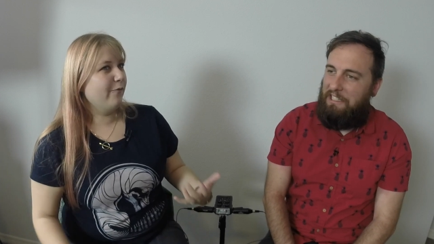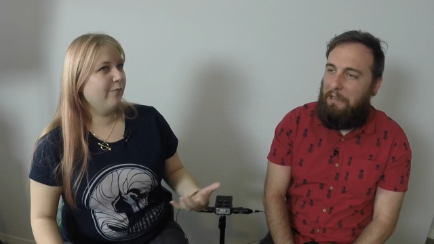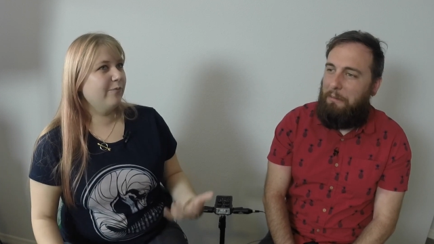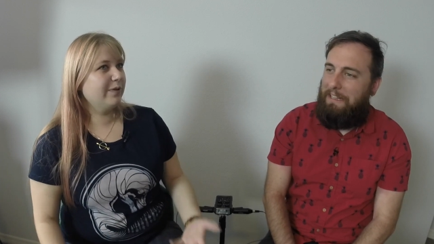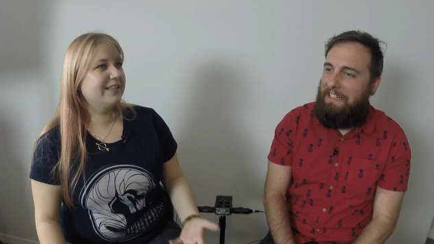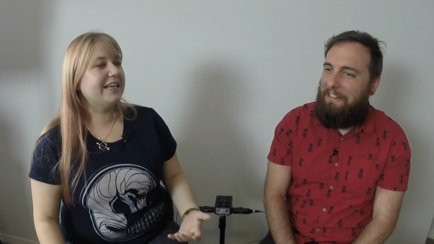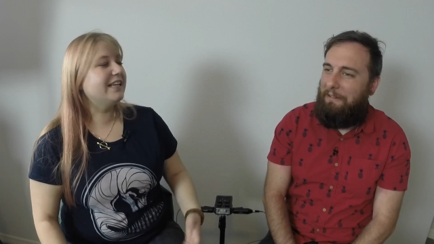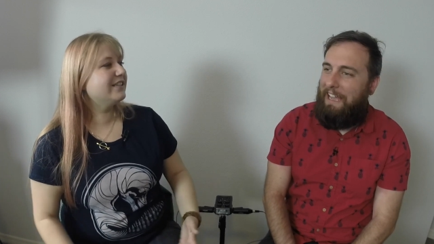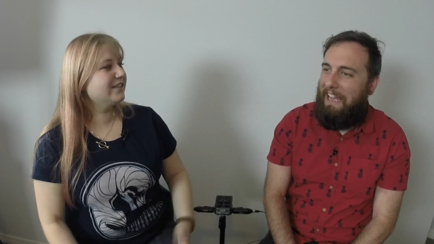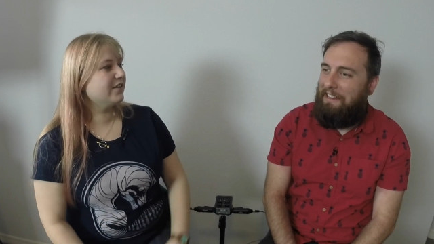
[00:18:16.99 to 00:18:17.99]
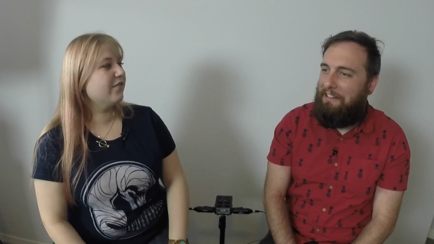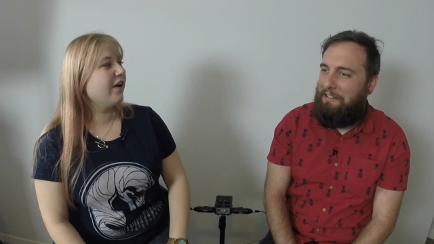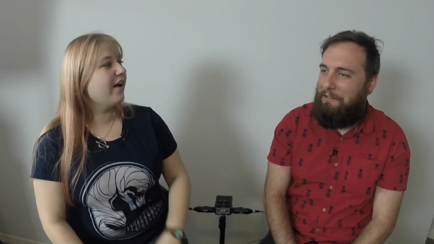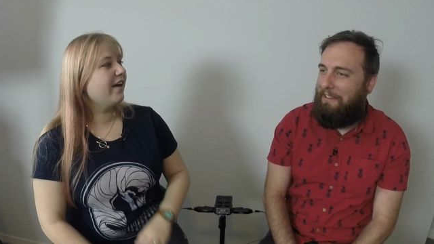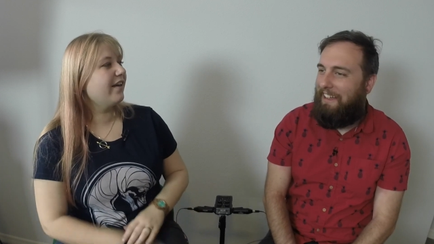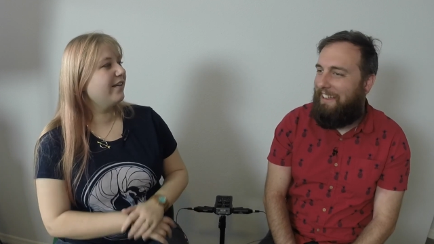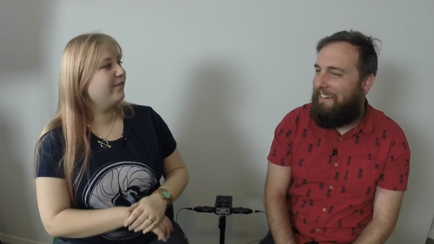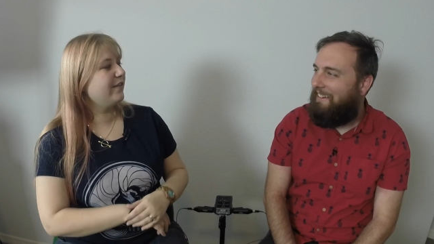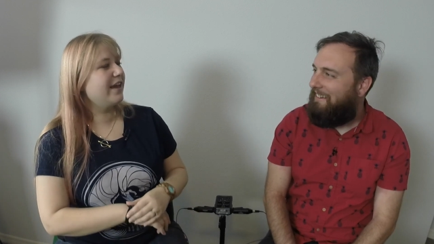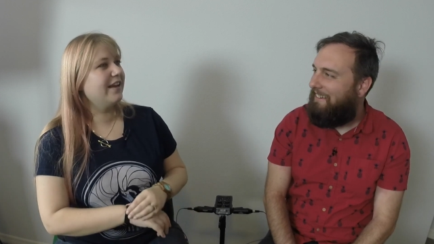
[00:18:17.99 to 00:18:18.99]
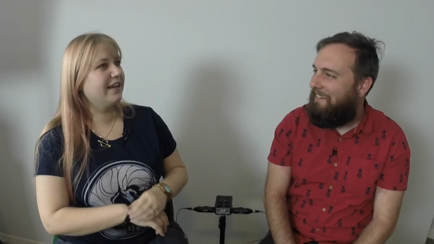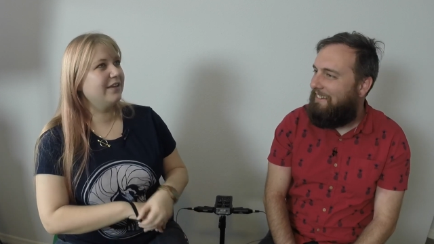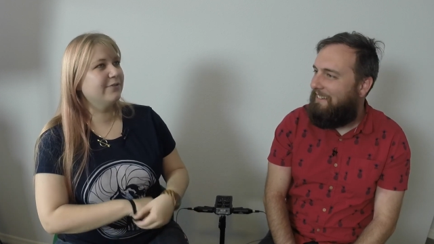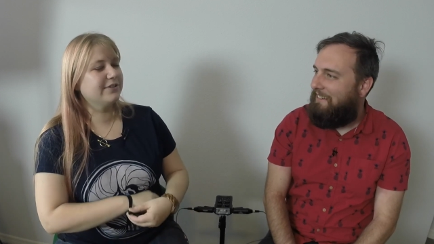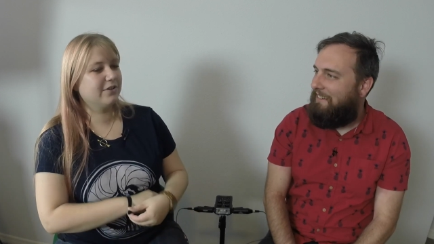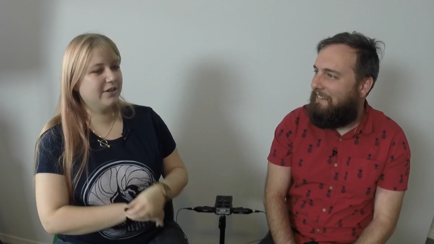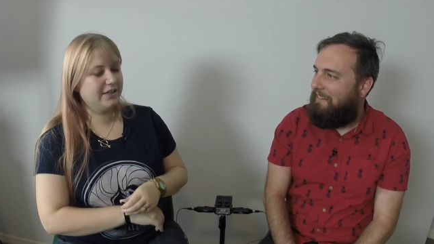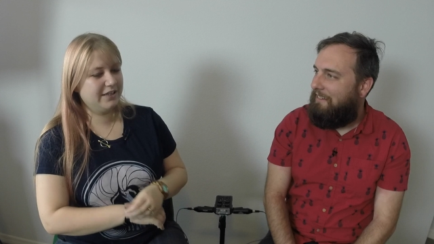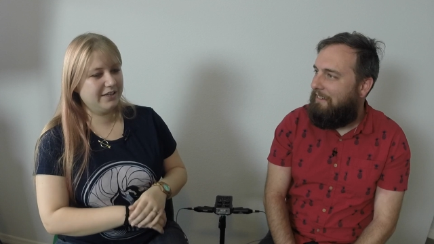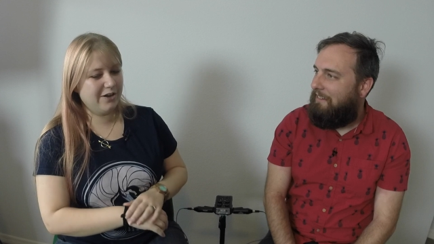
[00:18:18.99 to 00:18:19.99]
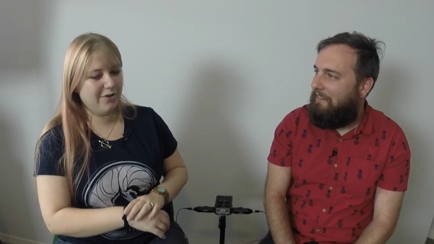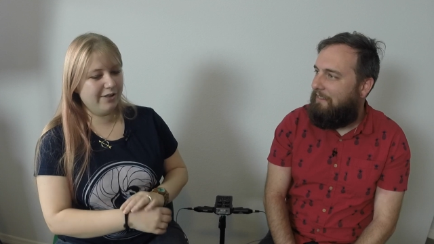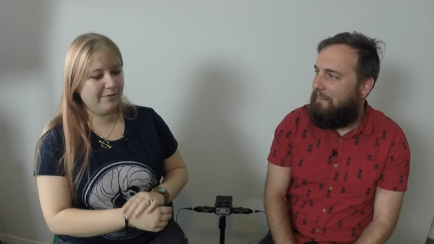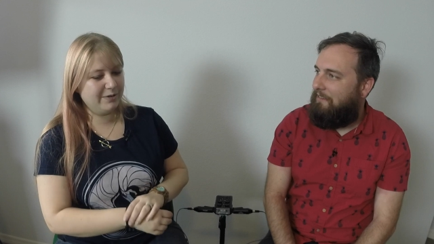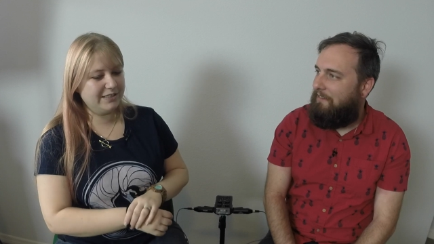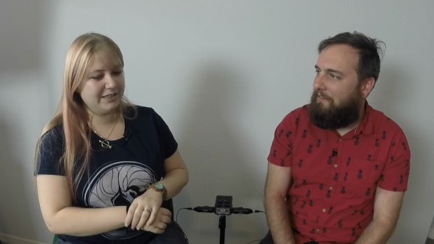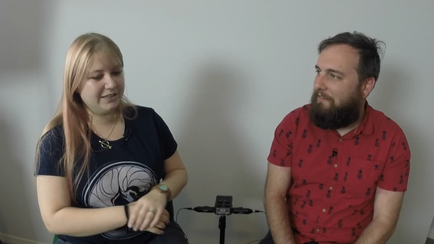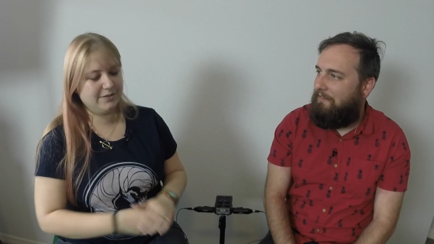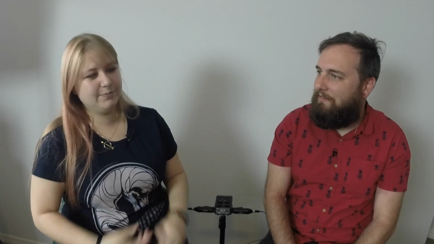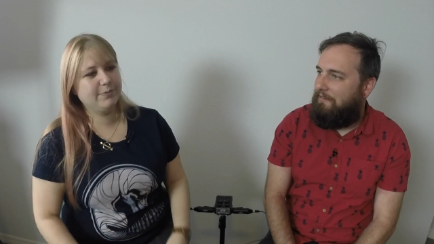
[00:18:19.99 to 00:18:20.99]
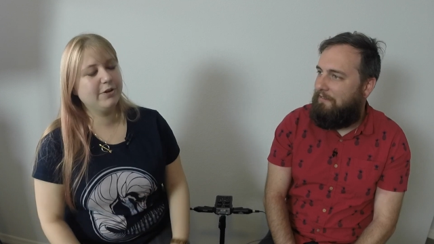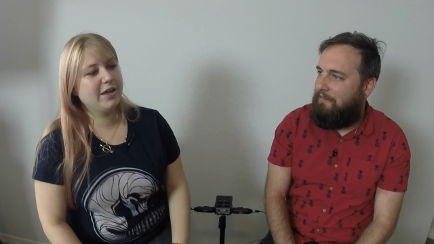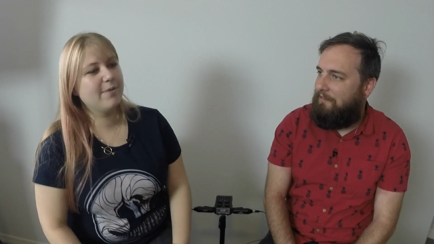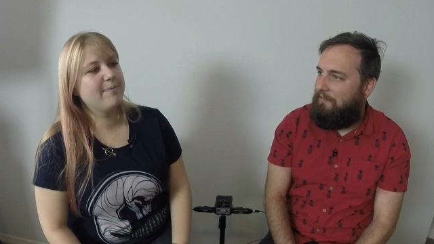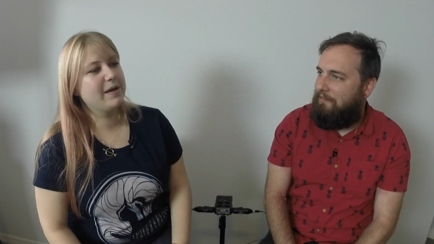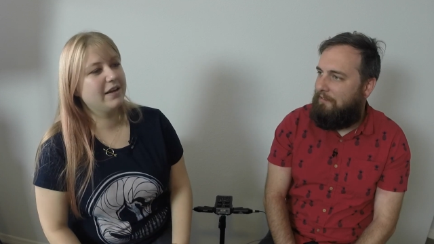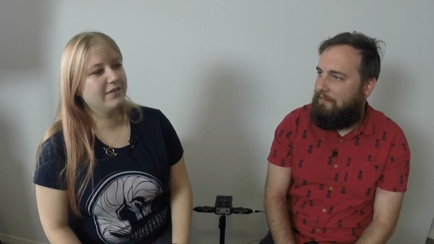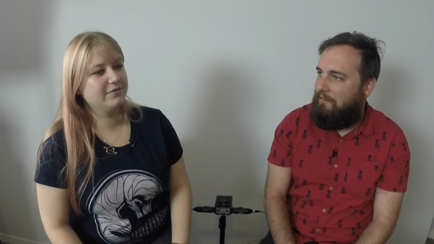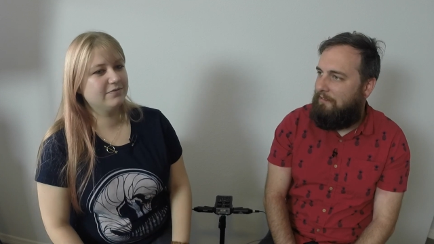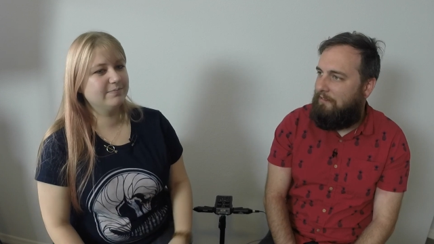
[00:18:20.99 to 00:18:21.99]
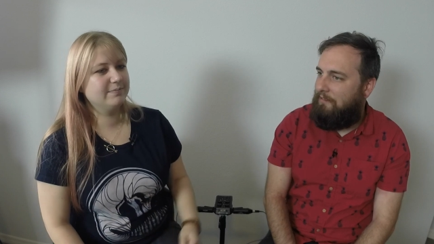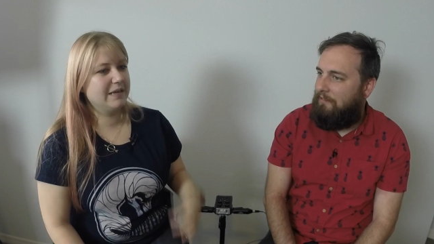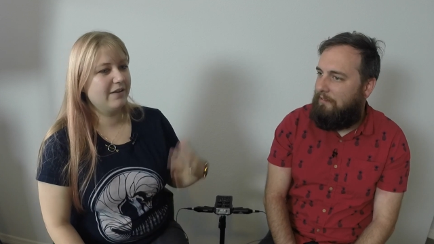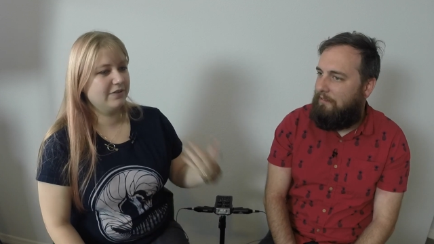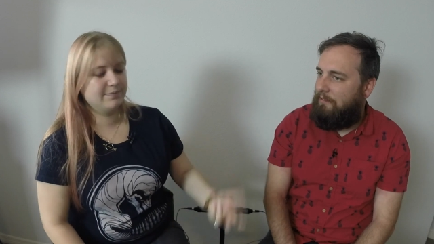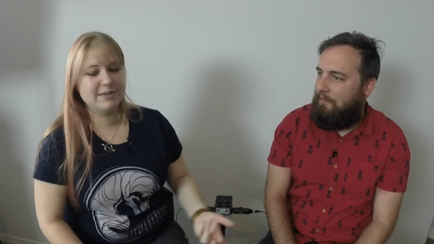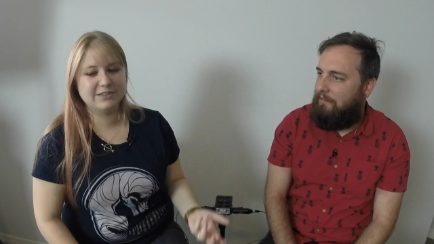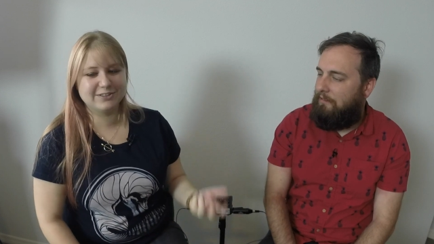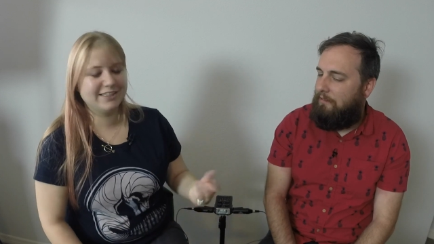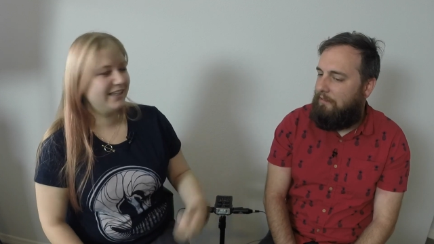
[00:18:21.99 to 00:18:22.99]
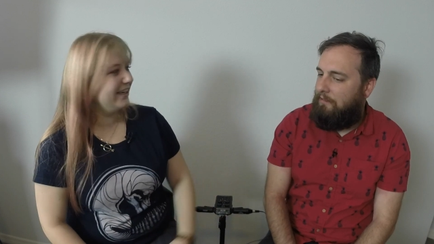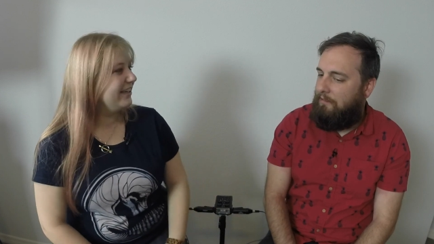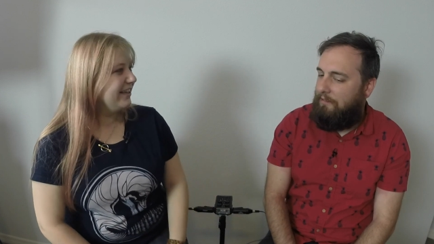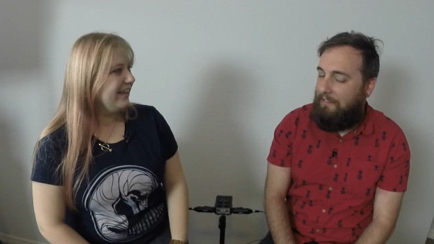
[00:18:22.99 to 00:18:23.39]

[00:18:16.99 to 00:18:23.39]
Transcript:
Speaker 1: like we, we, did it we to survive, to and he was already, you know, like we did it to put him out of out of his misery.